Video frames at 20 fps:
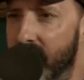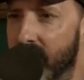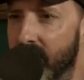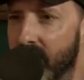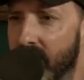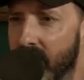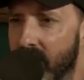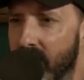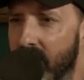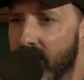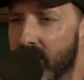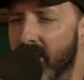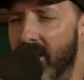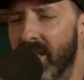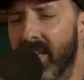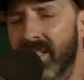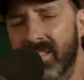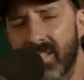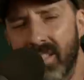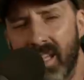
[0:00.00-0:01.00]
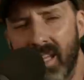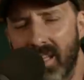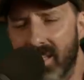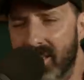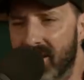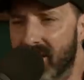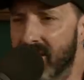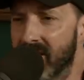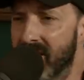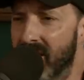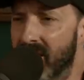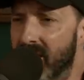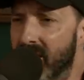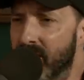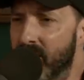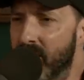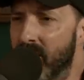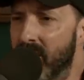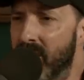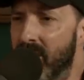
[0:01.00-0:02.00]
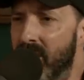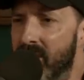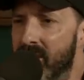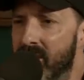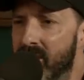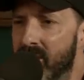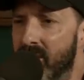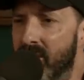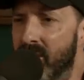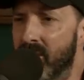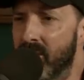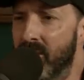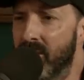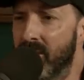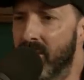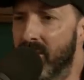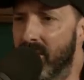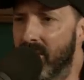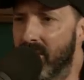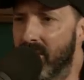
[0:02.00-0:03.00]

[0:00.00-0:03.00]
stuff like that. Yeah. That's nice. That's oh, like a God, really yeah. nice little community.